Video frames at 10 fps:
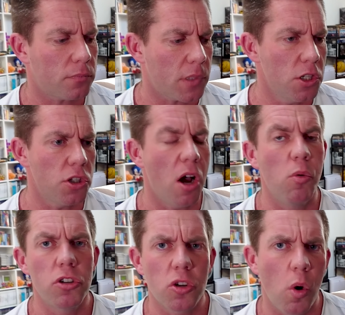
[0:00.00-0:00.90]
Star
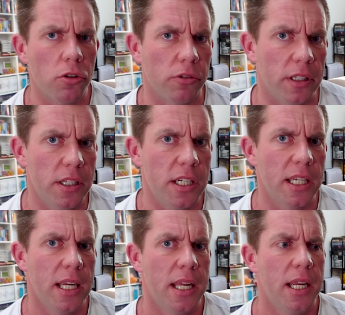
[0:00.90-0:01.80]
Wars Squadrons,
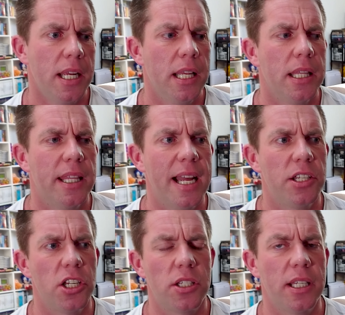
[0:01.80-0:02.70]
that
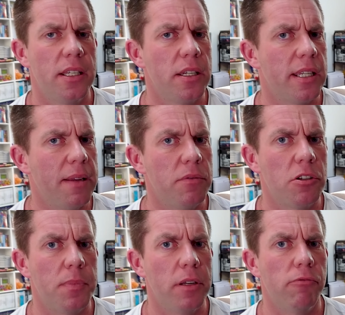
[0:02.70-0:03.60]
just didn't seem
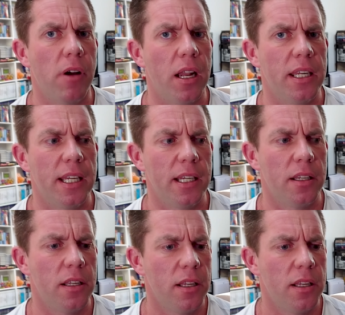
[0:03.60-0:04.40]
to be running.